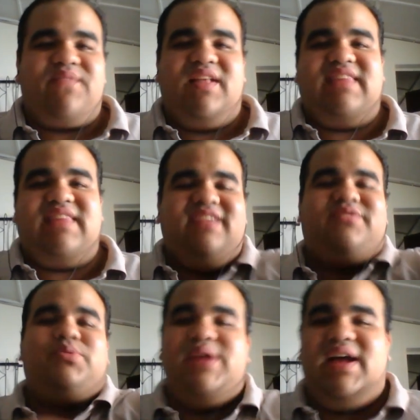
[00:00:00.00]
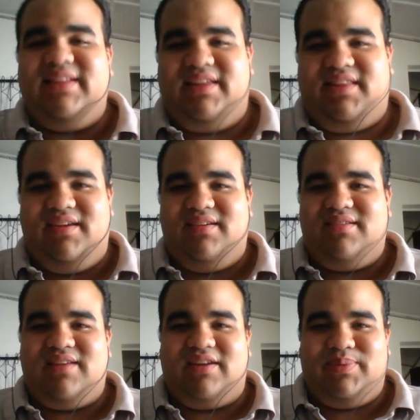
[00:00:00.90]
And that is reality
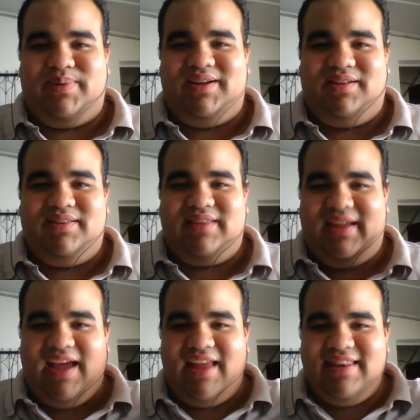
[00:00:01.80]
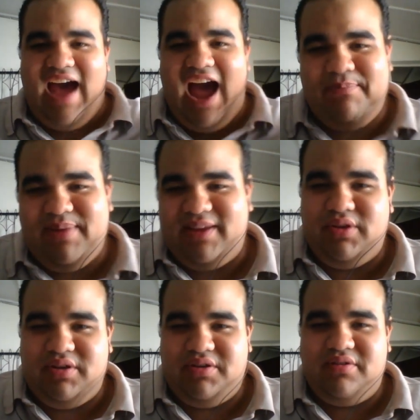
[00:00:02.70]
as well. That can happen
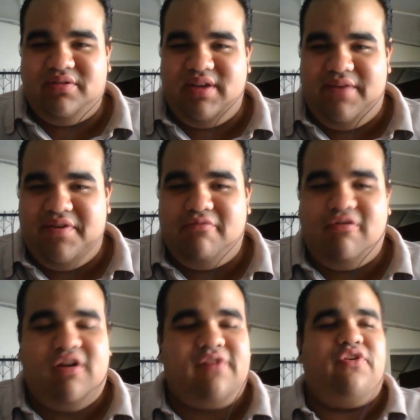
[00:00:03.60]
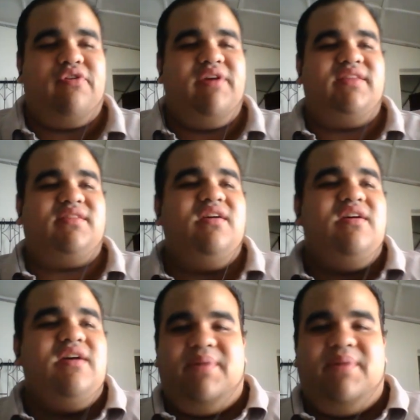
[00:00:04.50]
to you if you work for it.
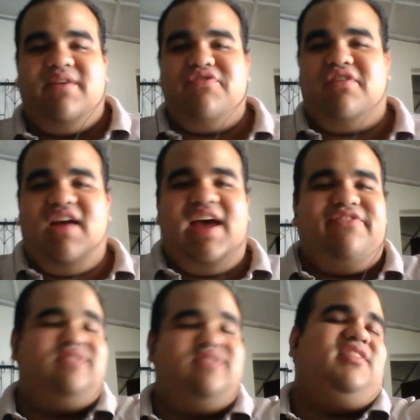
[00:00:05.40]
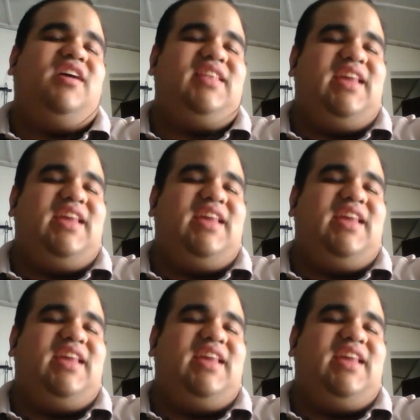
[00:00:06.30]
But if your life is not